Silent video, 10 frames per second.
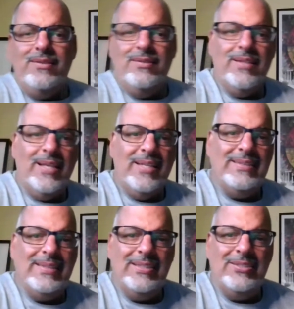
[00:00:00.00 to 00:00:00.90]
and
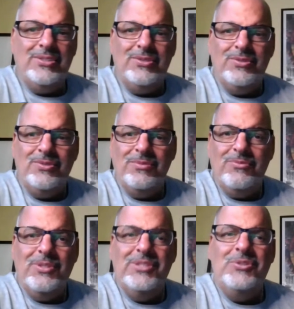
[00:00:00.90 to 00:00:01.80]
that's the issue
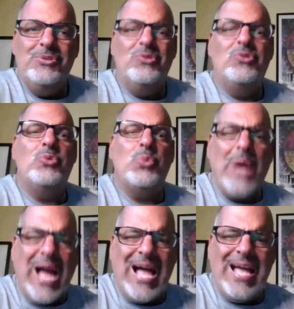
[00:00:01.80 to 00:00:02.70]
when you
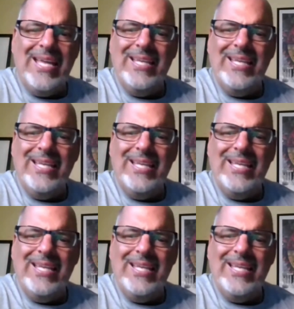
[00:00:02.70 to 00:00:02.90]
try.